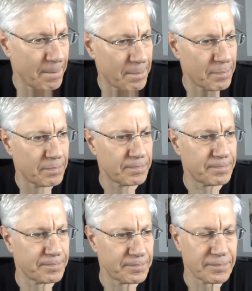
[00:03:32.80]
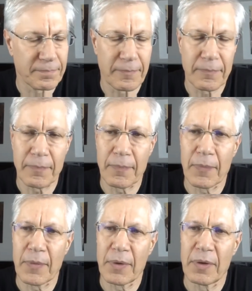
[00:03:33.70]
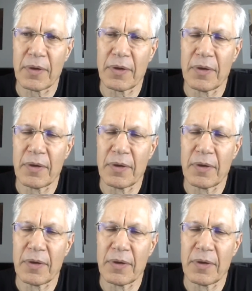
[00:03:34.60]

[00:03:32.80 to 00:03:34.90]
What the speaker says: (no one is talking)